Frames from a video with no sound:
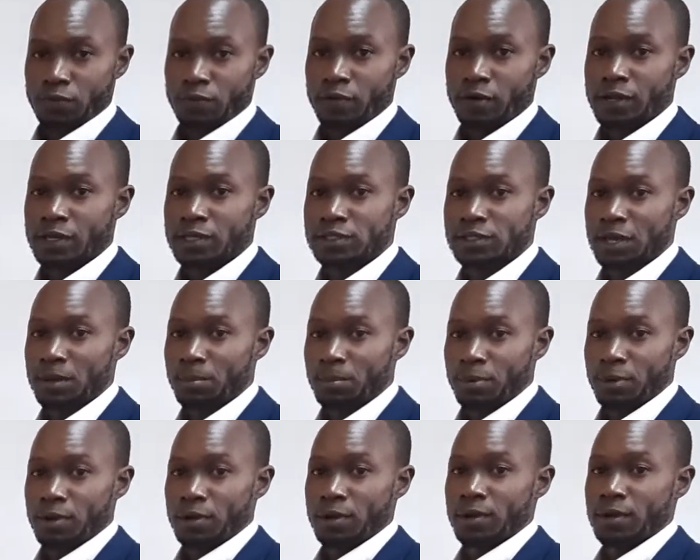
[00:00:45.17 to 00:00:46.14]
For
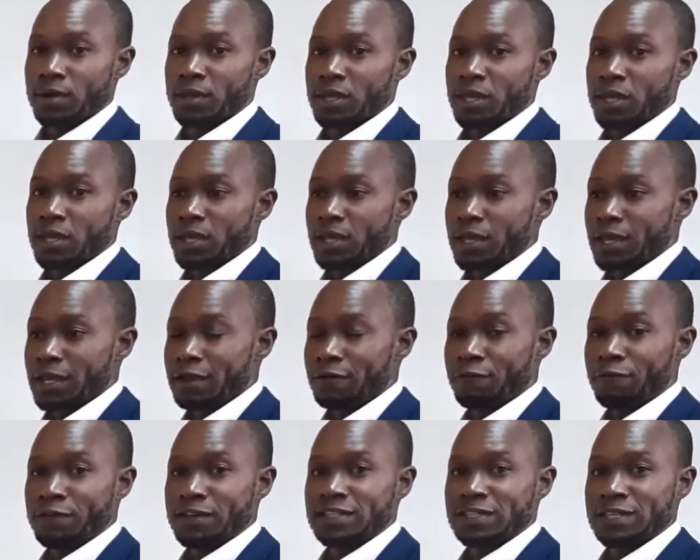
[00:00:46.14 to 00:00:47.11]
example,
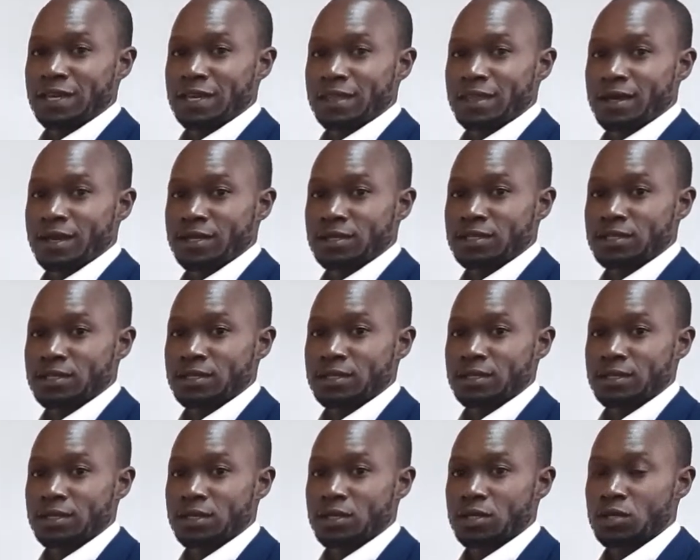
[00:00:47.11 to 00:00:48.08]
if we say that
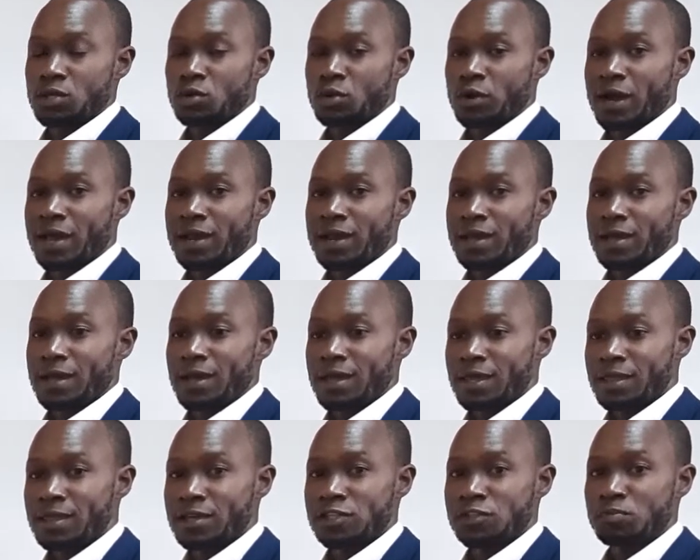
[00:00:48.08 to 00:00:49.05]
you can
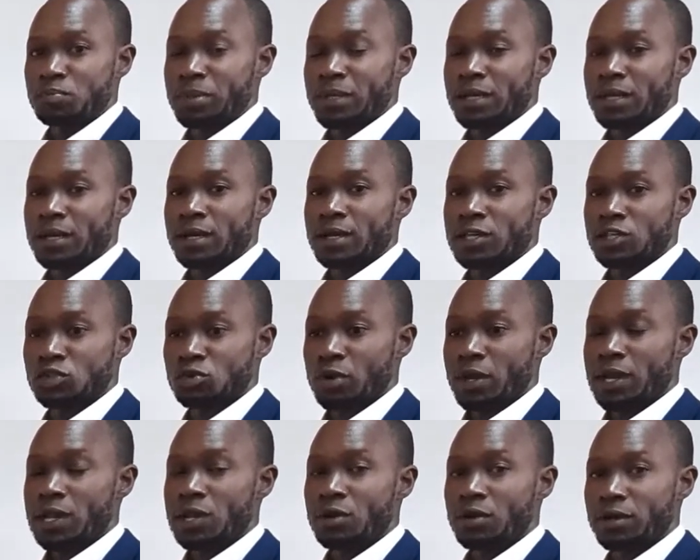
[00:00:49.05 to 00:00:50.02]
either speak
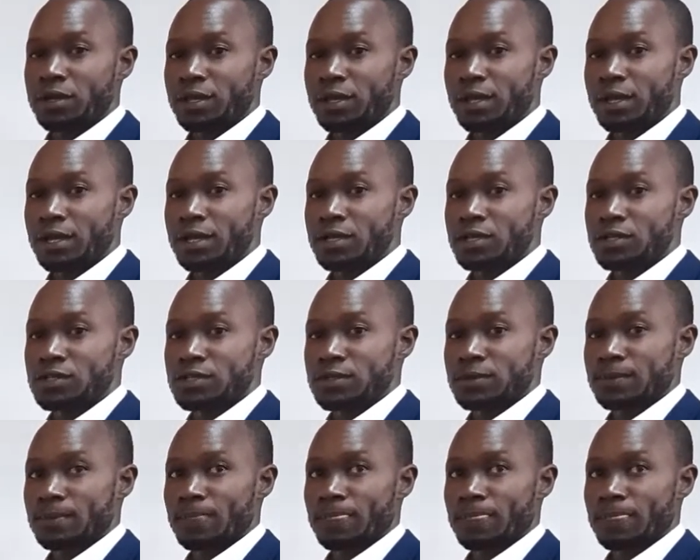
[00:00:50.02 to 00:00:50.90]
Kiswahili or English,